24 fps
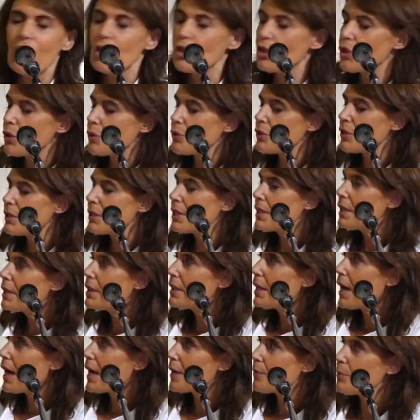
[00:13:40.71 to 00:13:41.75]
So
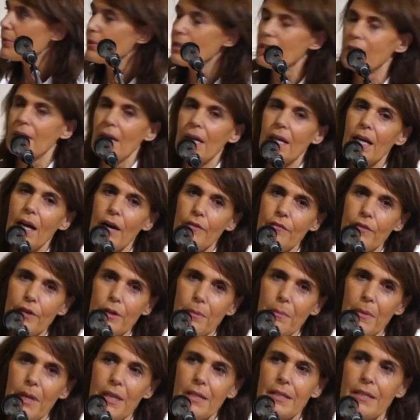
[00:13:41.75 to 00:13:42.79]
still, I would say
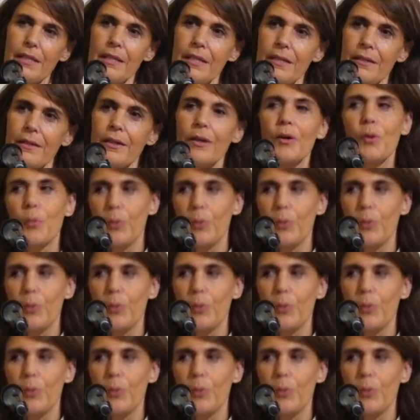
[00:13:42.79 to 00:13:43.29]
government,